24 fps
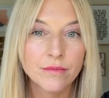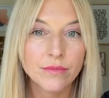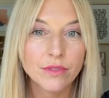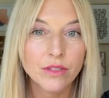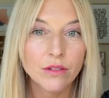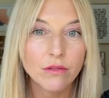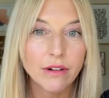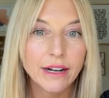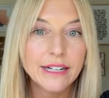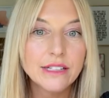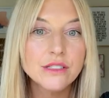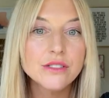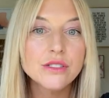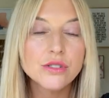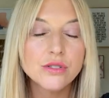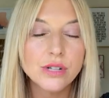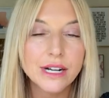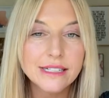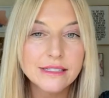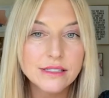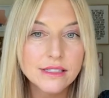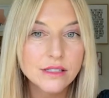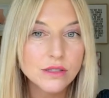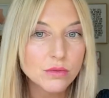right?
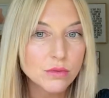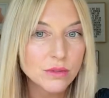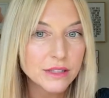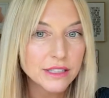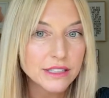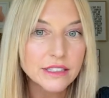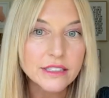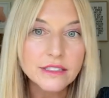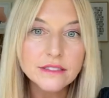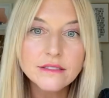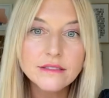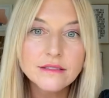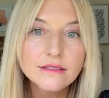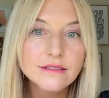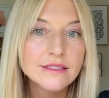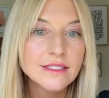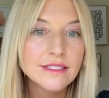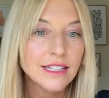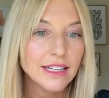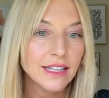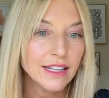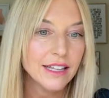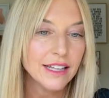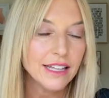Stress is real.
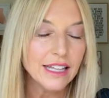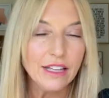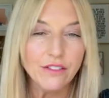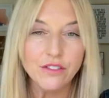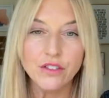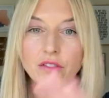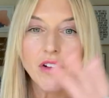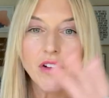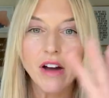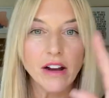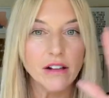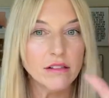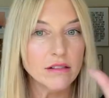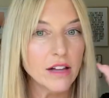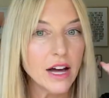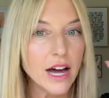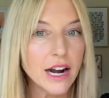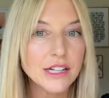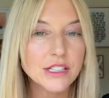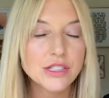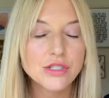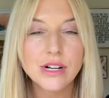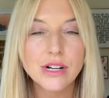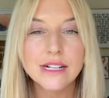If you've got a
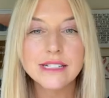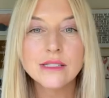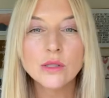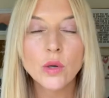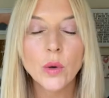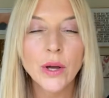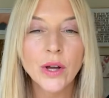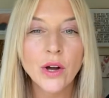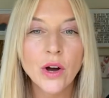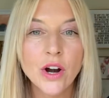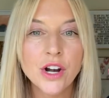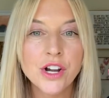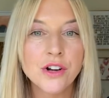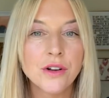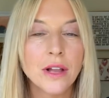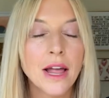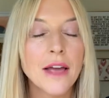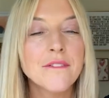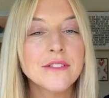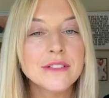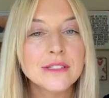lot of stress going on in your life,